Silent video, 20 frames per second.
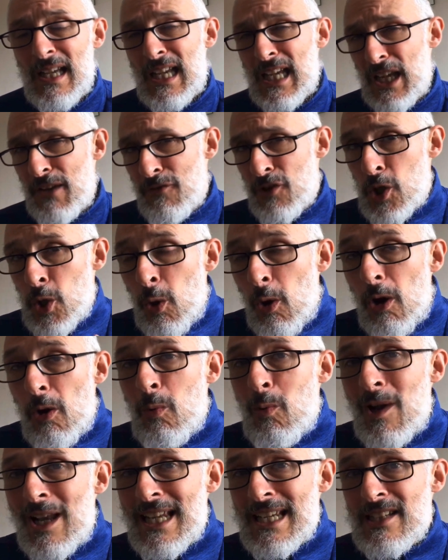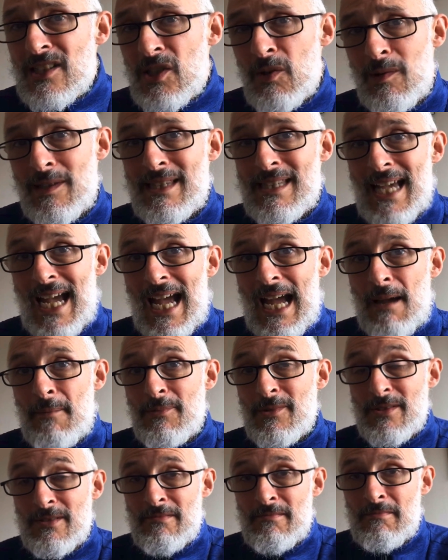If you're willing to
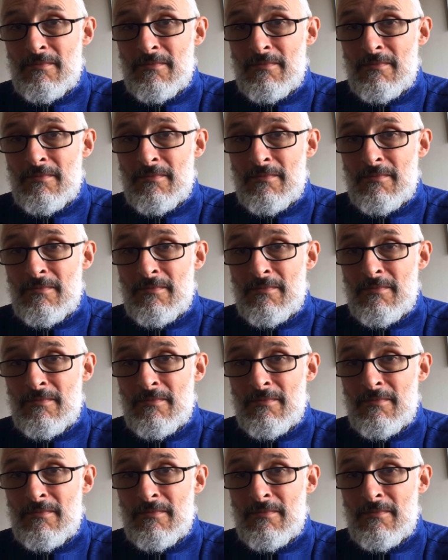adapt,